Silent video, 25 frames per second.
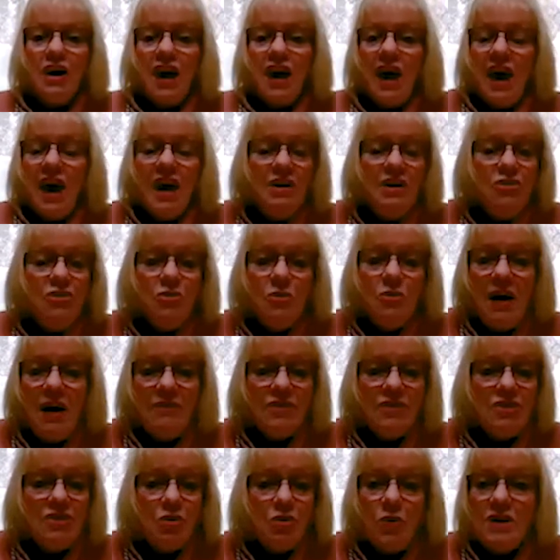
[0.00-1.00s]
And you have
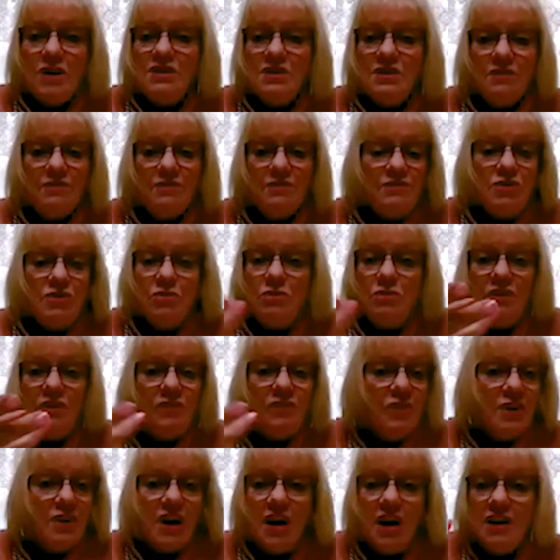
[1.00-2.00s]
a choice of 2
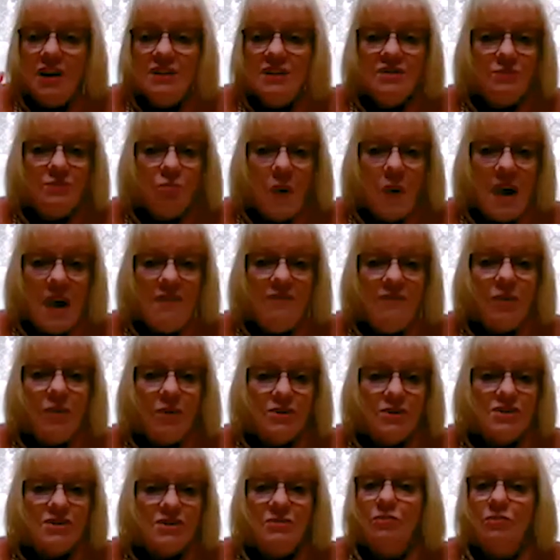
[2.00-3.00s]
different kinds of
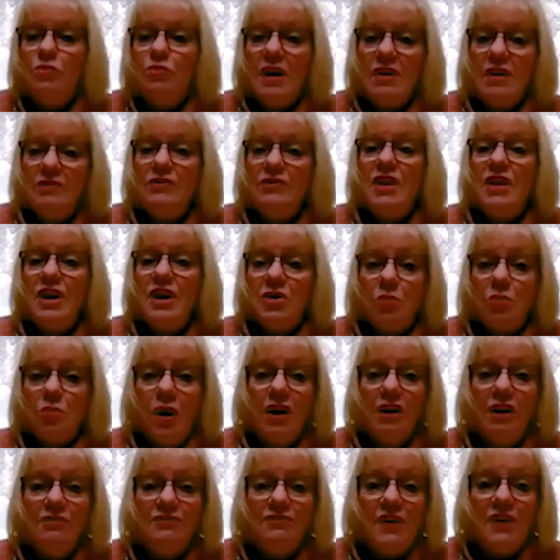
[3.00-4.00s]
waivers, whatever they
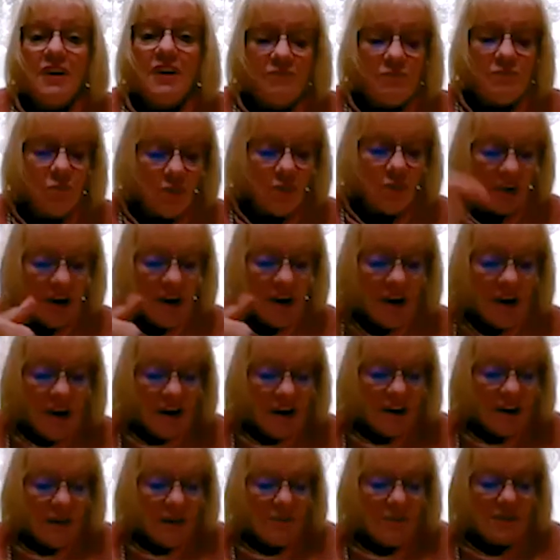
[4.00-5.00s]
qualify for.
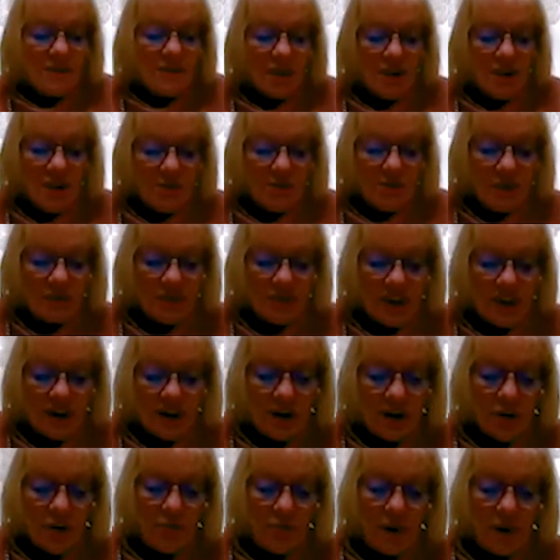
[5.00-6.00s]
Let me tell you about that a
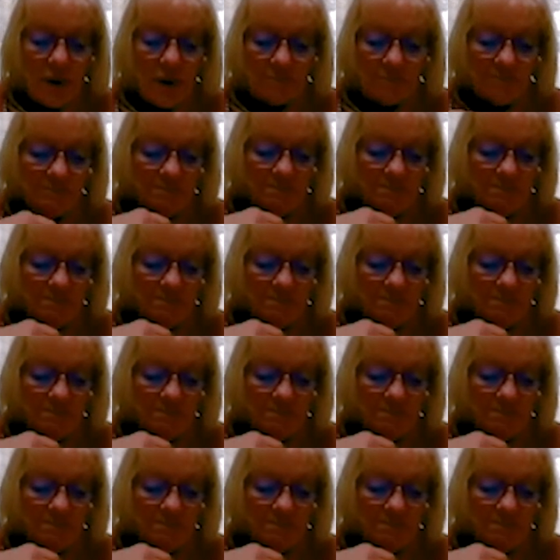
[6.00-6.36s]
little bit.